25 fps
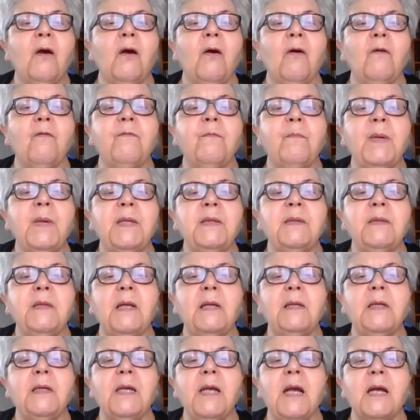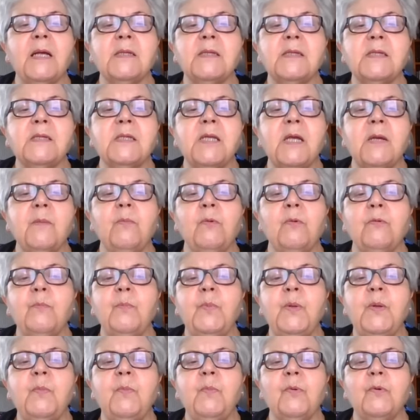of mentally unstable
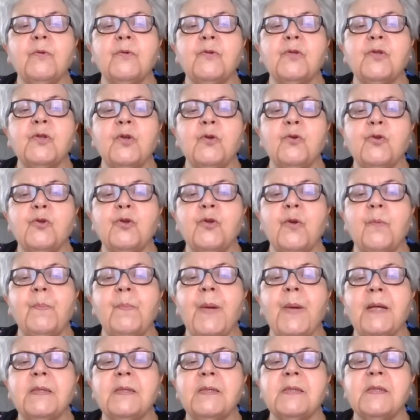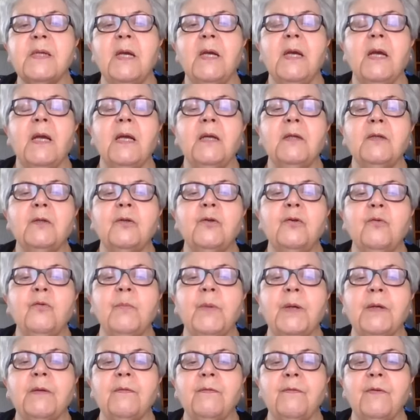people, sociopaths, and
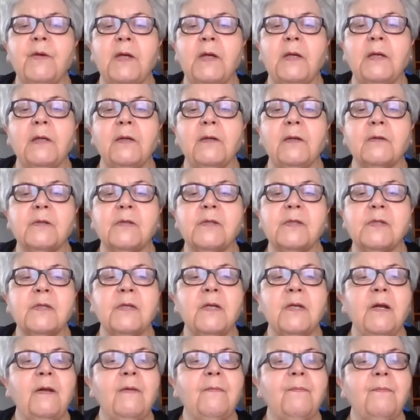human failures.